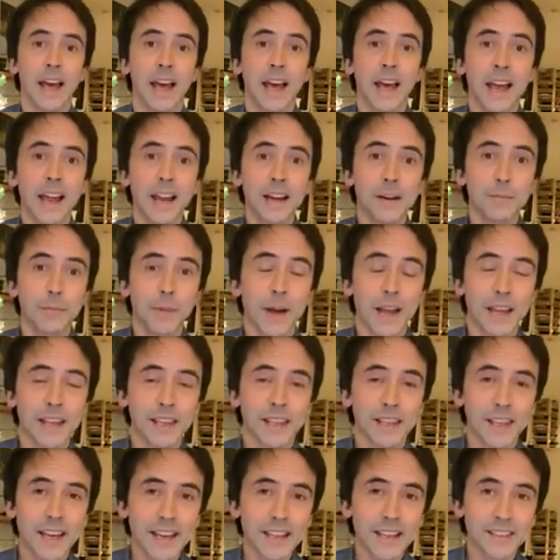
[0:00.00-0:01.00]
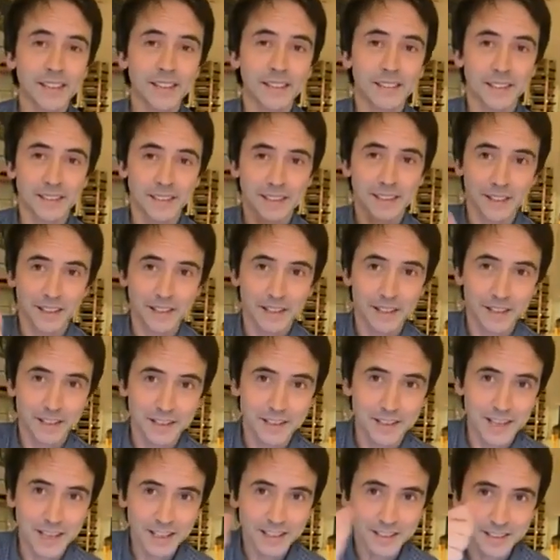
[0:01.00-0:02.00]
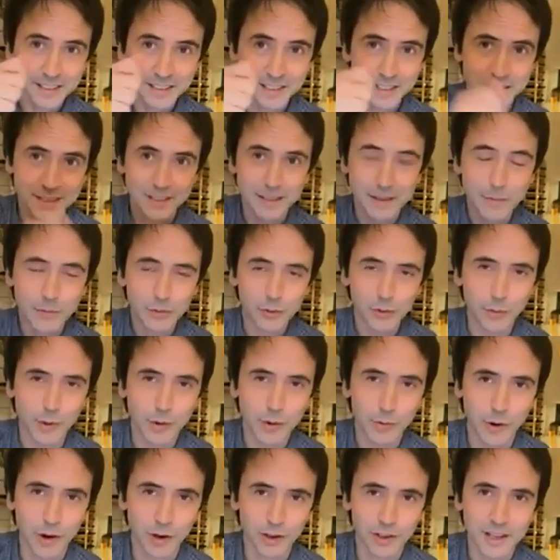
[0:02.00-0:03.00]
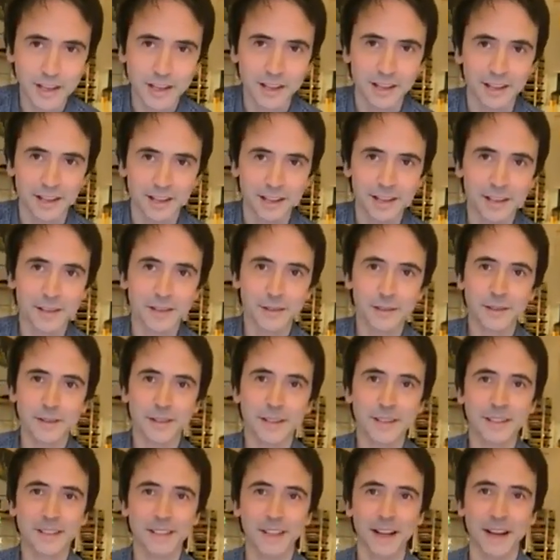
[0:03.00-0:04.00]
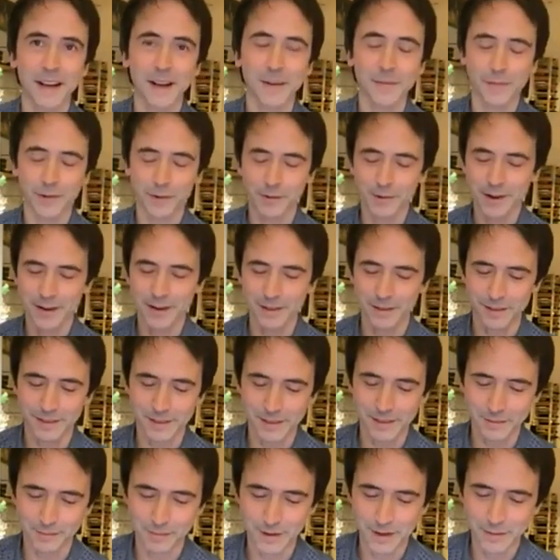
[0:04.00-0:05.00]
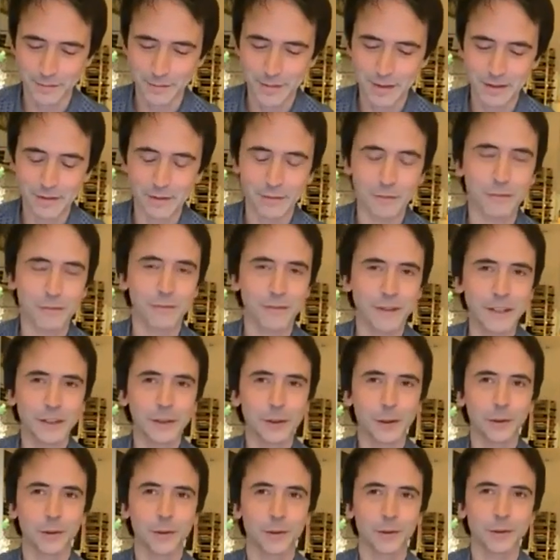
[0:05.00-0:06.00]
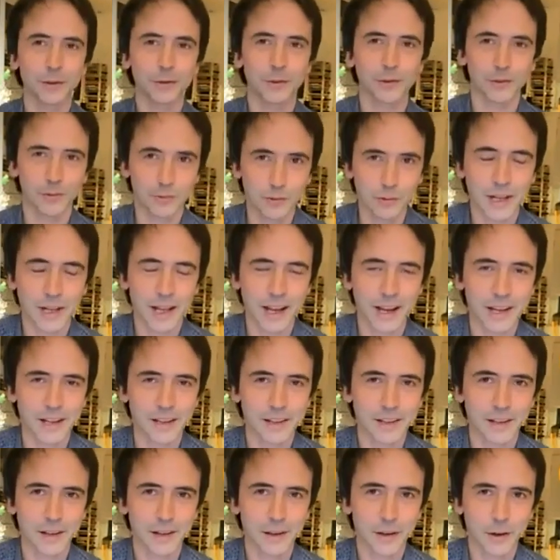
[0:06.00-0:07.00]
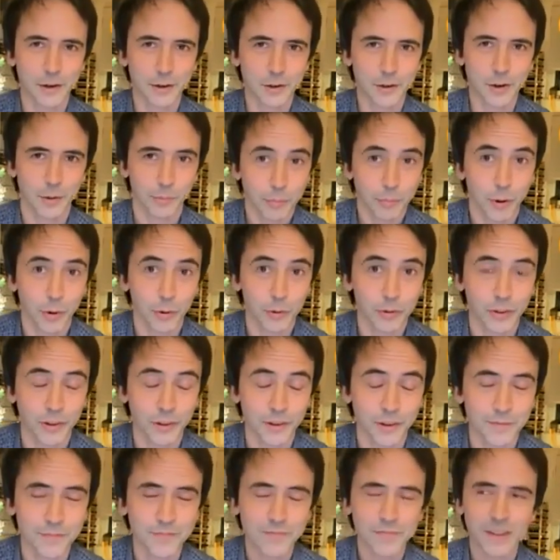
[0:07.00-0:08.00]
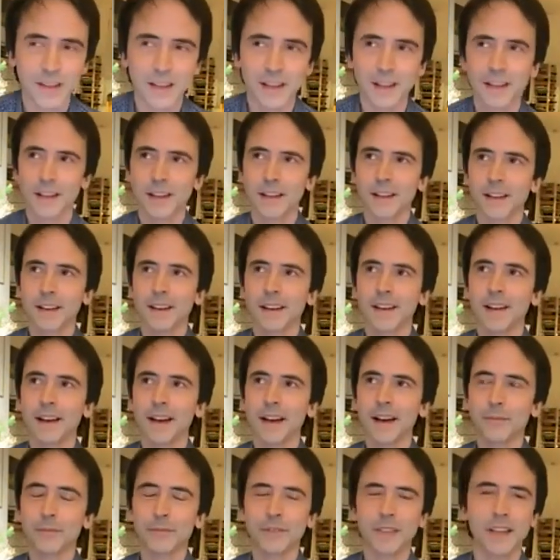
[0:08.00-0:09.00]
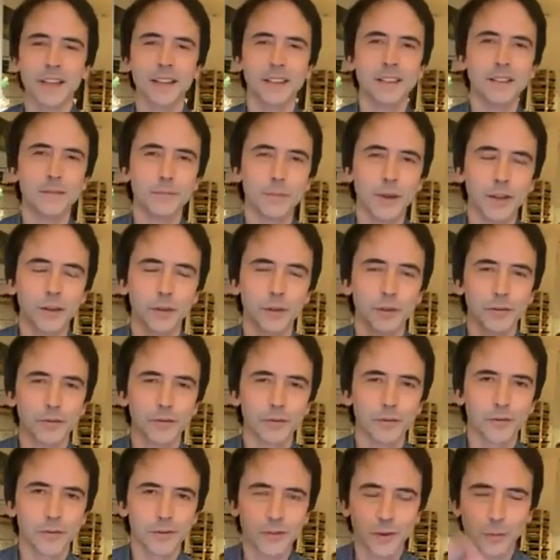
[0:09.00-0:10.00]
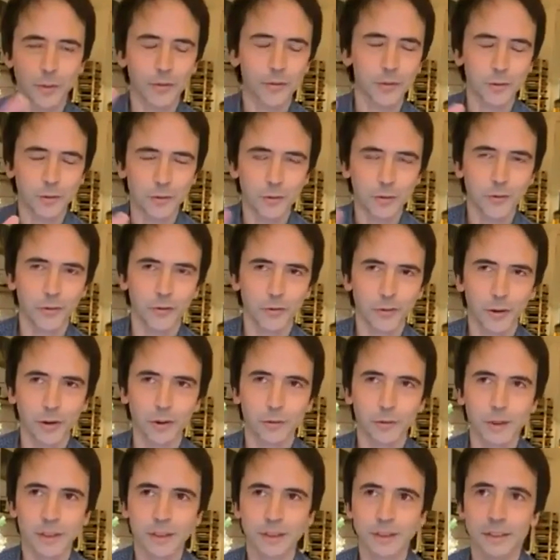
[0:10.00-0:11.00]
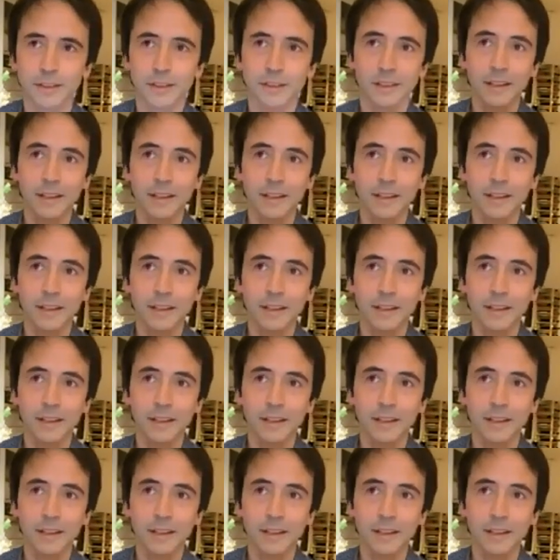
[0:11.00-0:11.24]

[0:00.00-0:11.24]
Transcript: And my guest, yes, it seems to be working this time around, will be Vito Žuraj, composer. I'm saying this because some of you who follow it